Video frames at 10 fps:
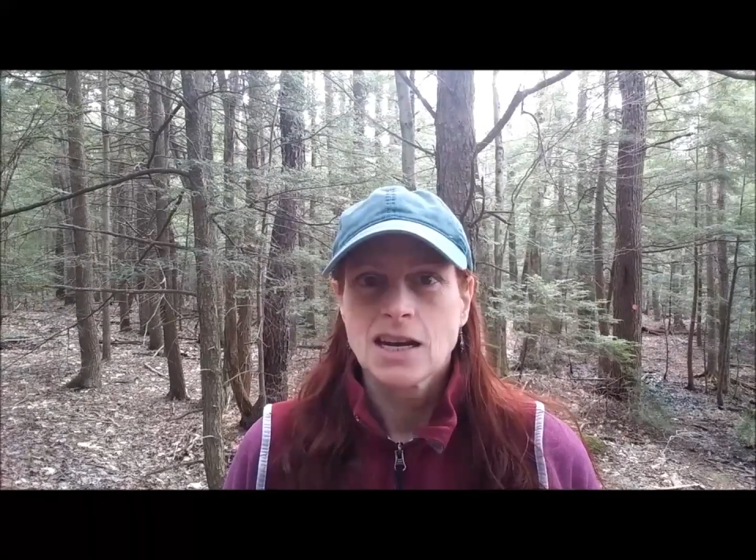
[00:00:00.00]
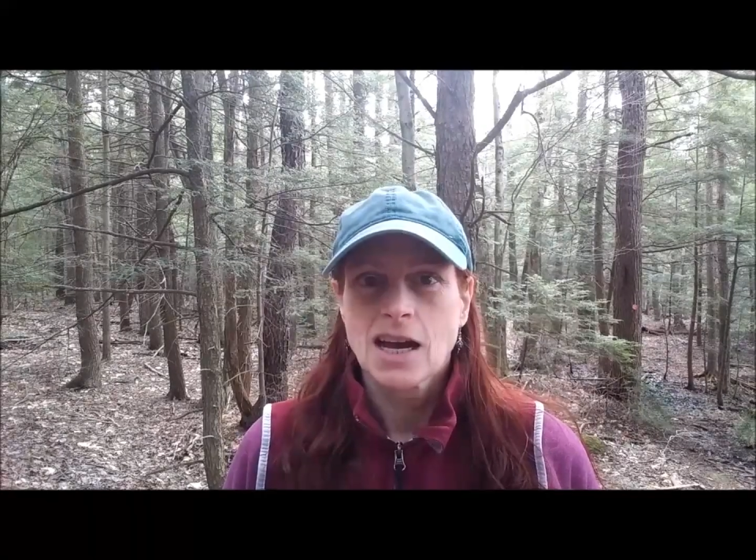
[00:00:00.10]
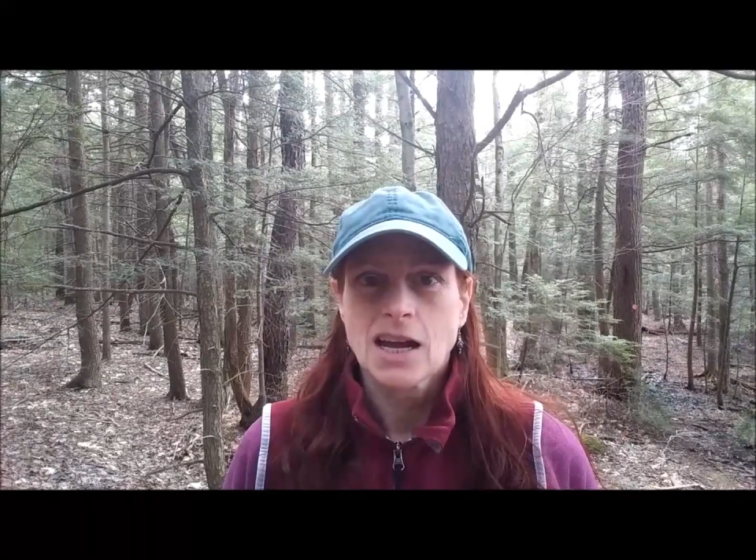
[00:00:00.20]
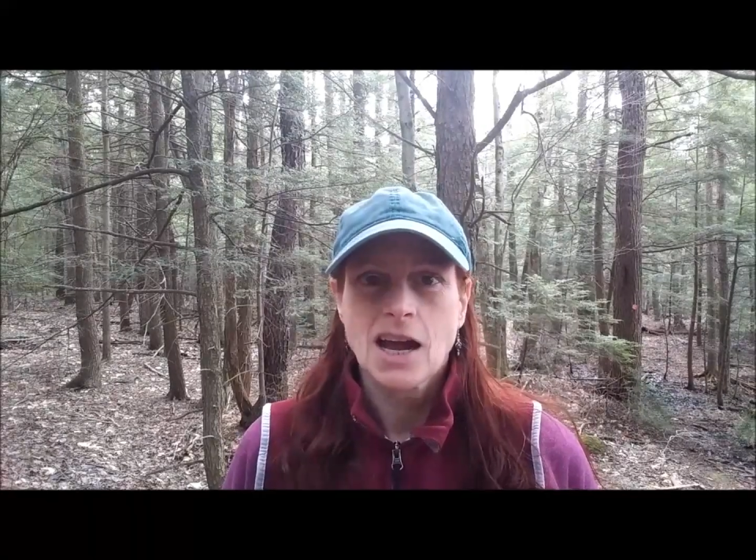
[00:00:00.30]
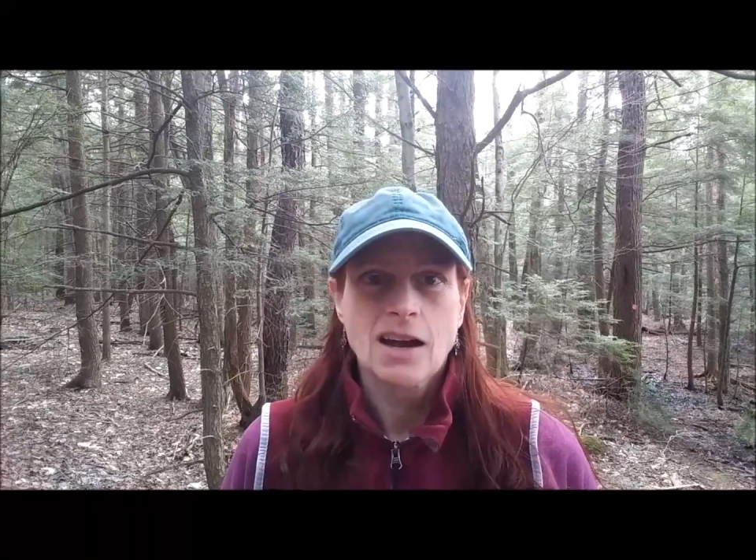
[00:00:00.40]

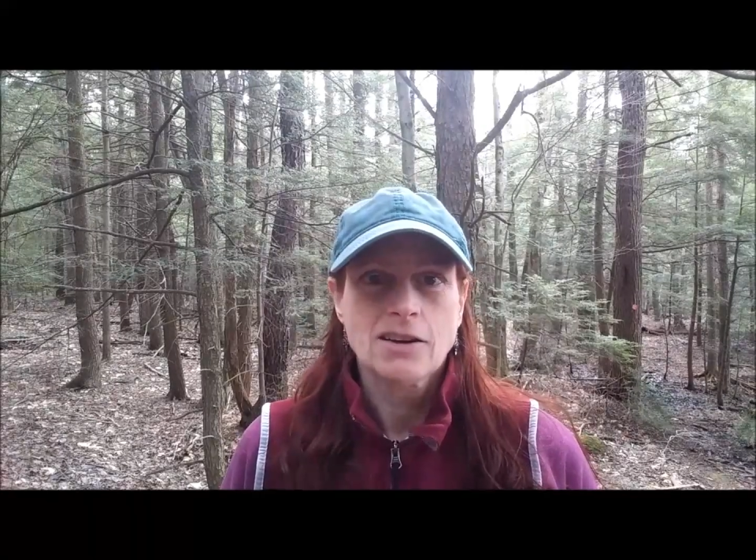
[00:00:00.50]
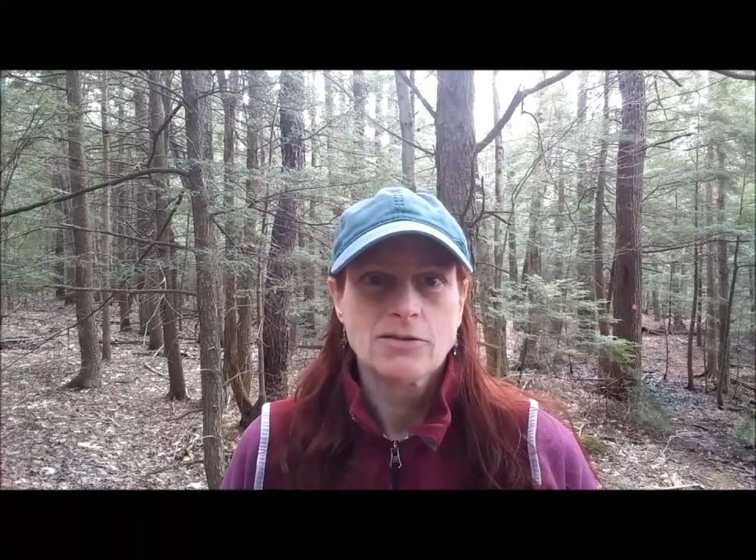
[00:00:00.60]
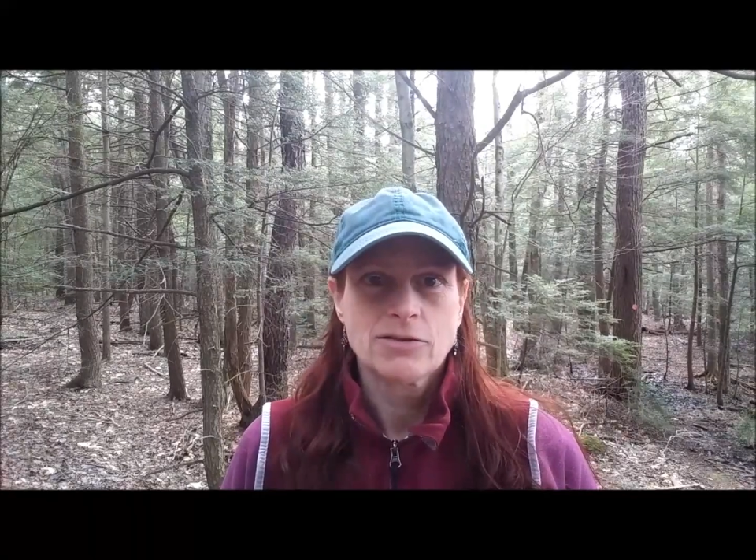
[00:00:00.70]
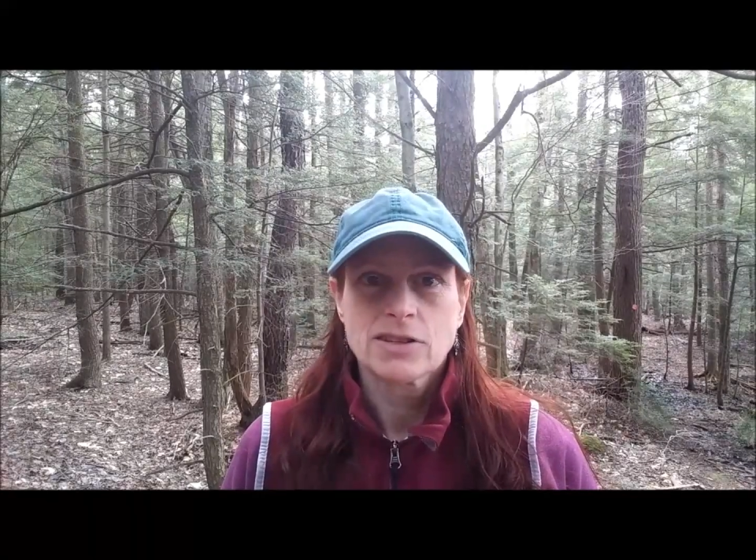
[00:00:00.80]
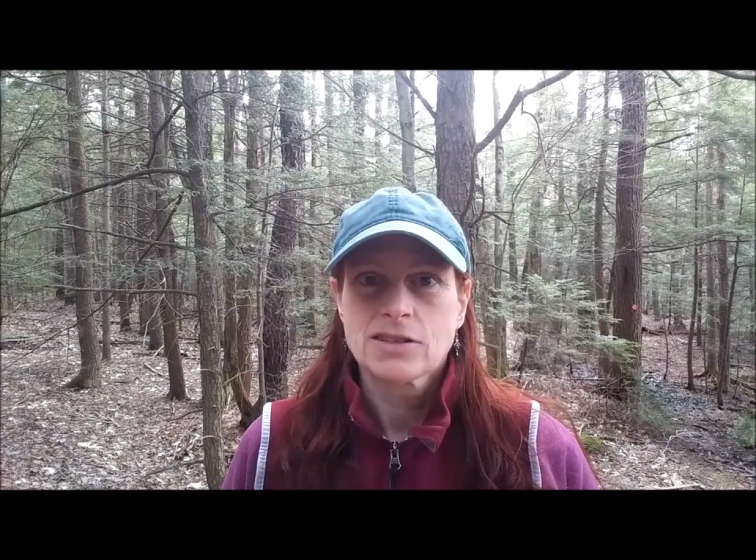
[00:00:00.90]
I
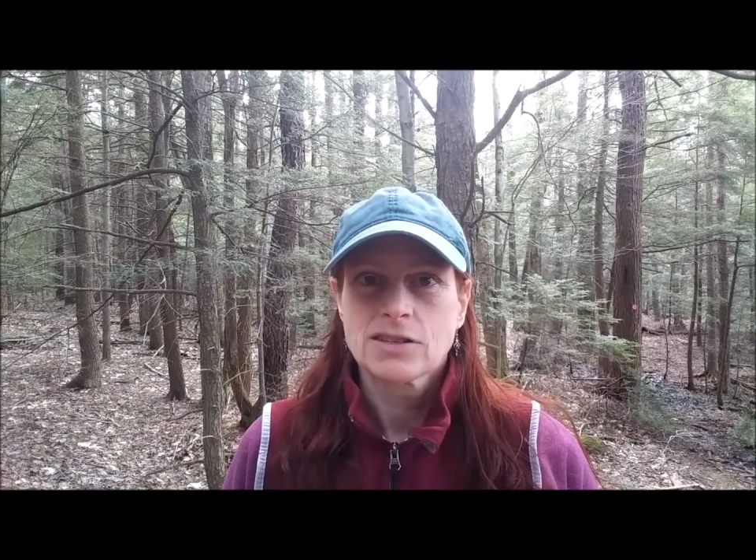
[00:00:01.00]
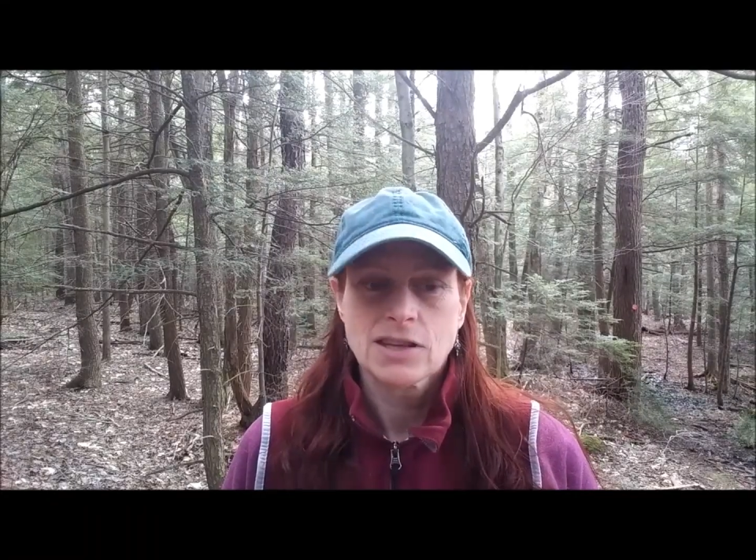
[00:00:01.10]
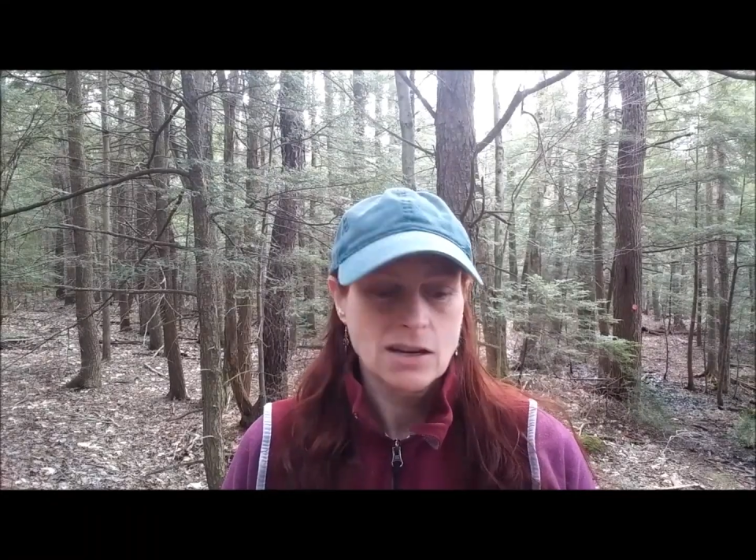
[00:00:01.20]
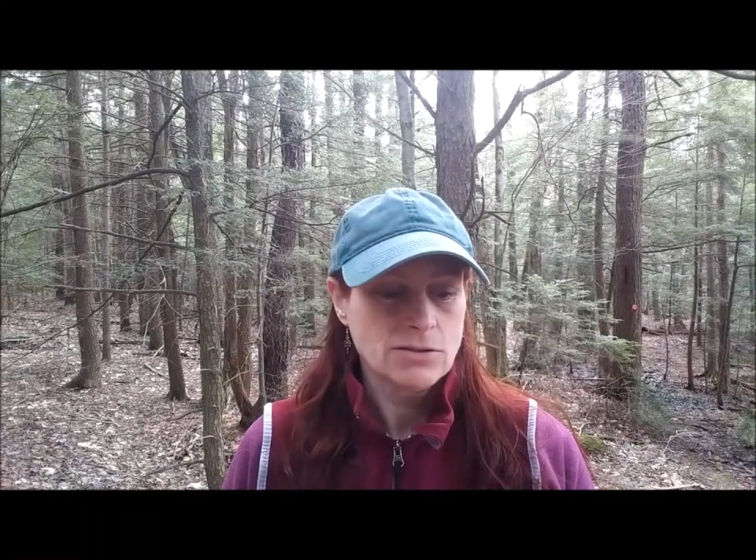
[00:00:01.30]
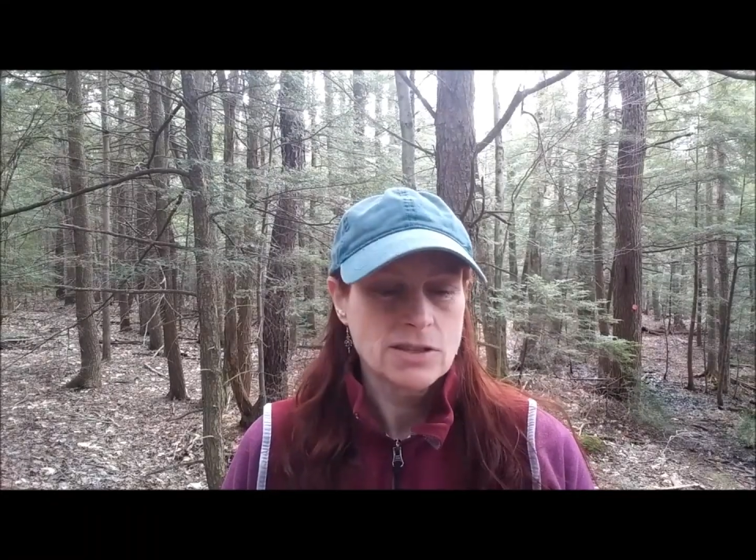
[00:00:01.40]
have the
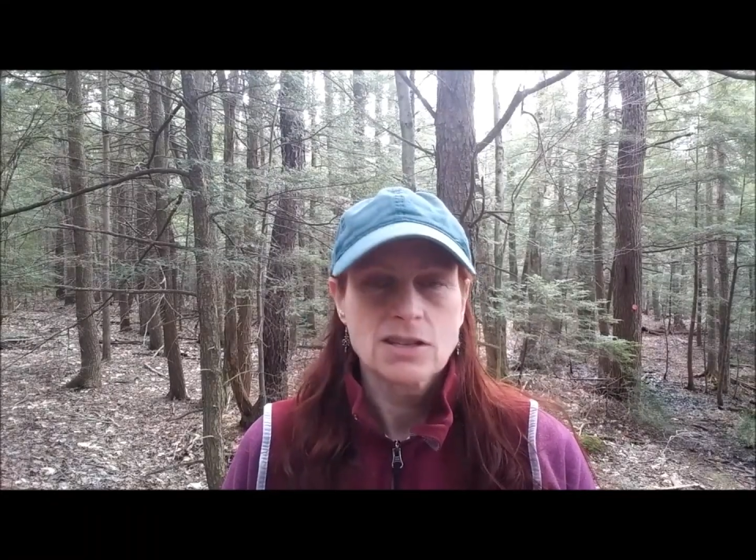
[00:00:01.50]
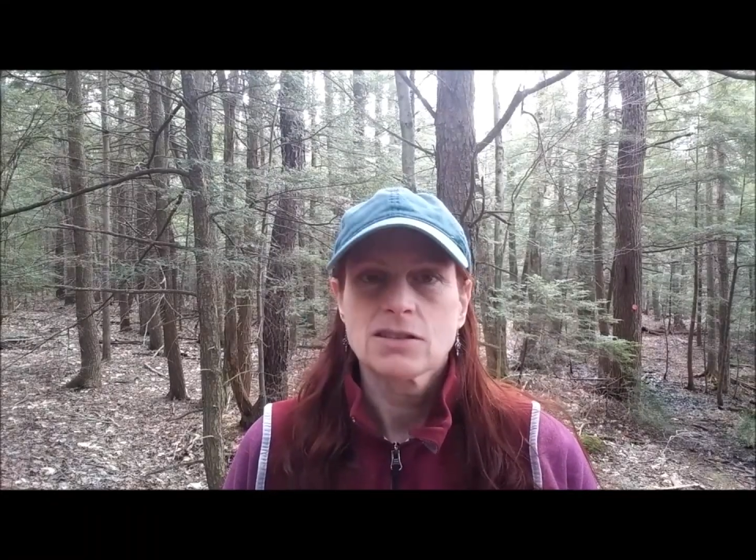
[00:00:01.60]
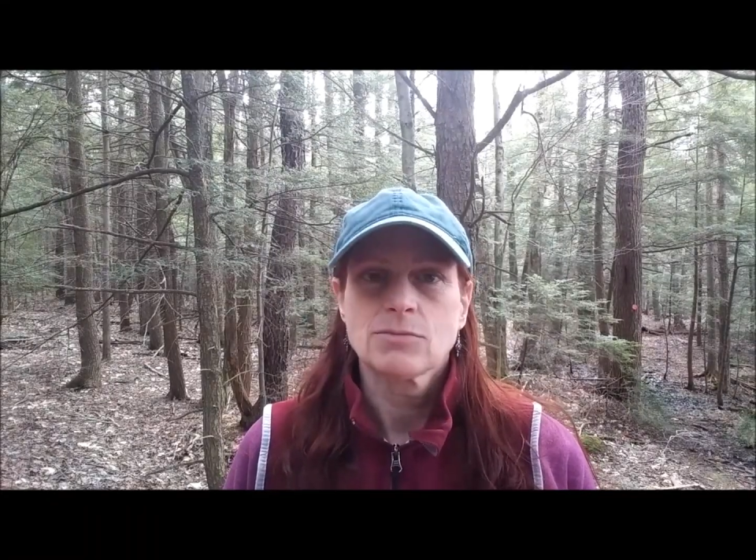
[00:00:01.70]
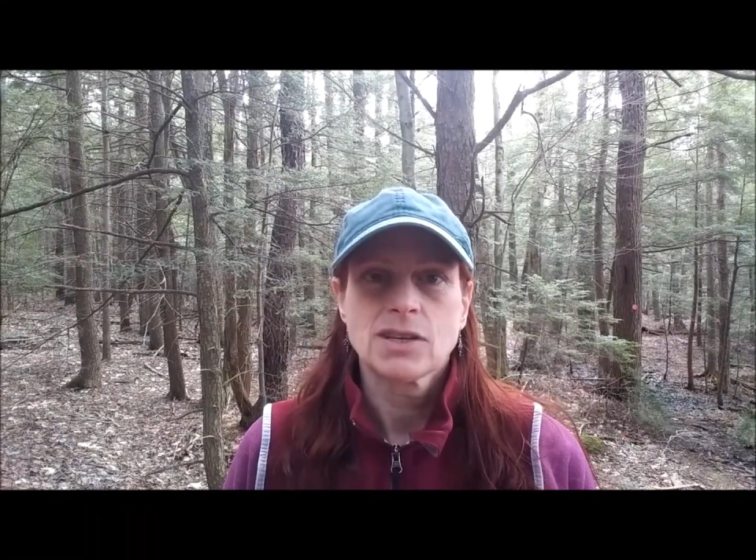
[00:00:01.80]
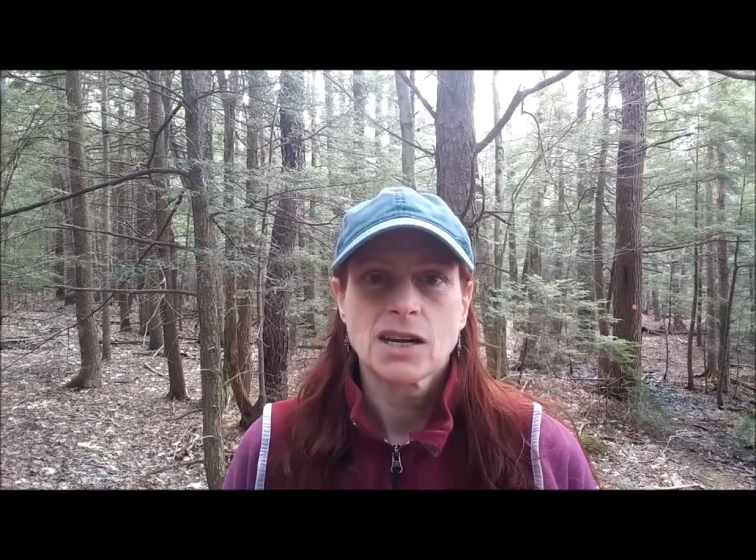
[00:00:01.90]
sound
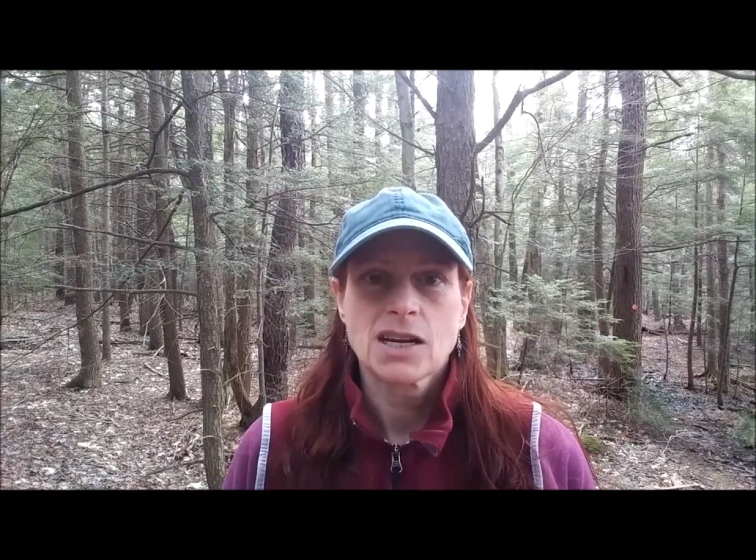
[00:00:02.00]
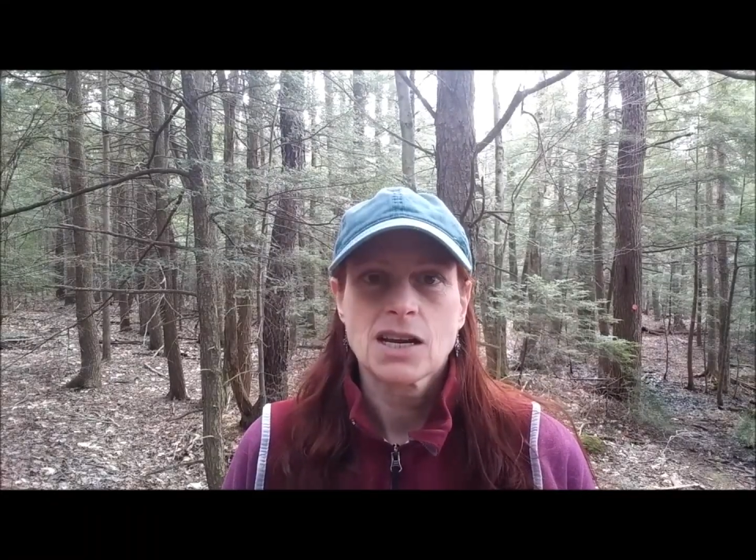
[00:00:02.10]
system that I